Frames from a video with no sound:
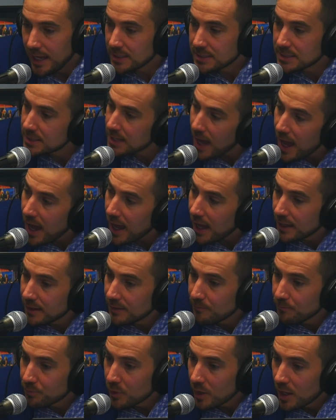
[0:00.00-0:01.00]
It's not.
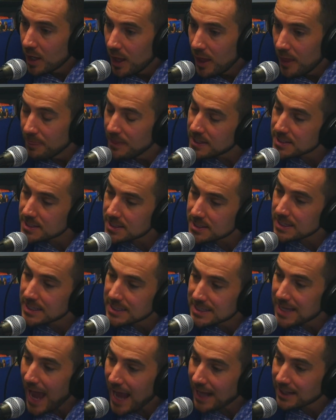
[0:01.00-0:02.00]
This is
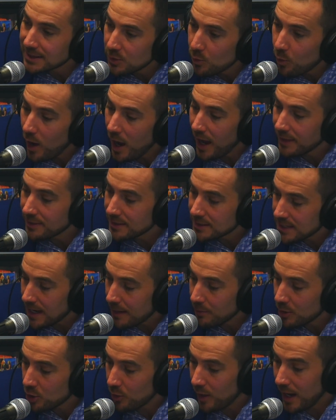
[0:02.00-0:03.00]
exactly why the
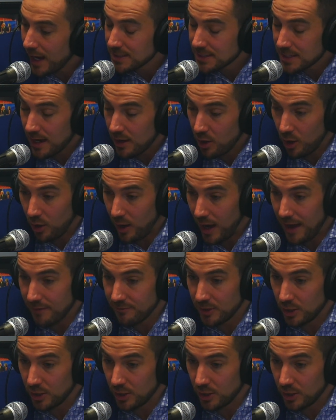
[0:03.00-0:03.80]
Democrats are